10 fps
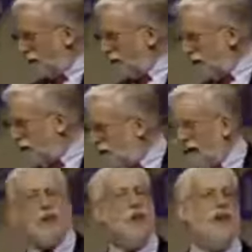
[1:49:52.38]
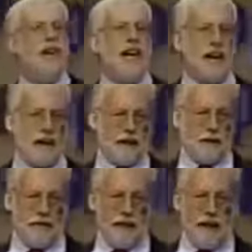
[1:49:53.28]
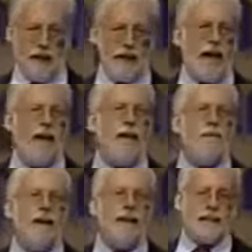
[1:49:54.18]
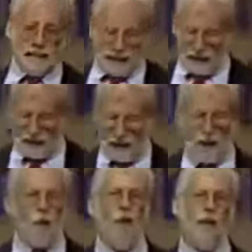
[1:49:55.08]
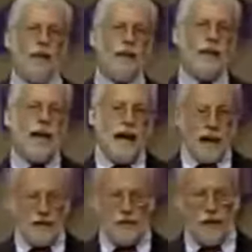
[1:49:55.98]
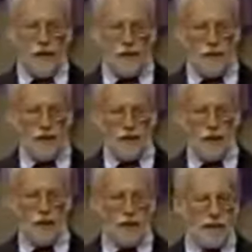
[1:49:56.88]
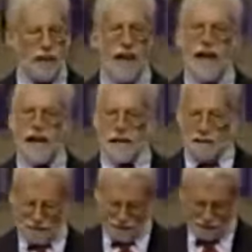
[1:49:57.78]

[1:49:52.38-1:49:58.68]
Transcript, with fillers: the most official thing that any Mason can hold in his hand as far as official Masonic